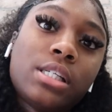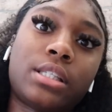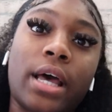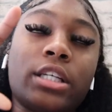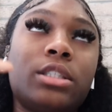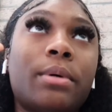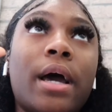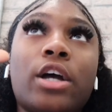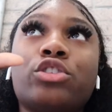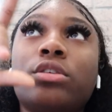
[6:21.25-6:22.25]
This is actually my
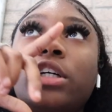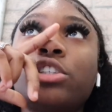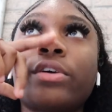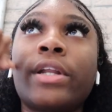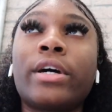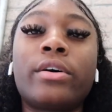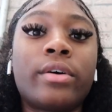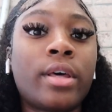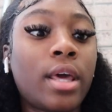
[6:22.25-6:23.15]
actual lunch right now.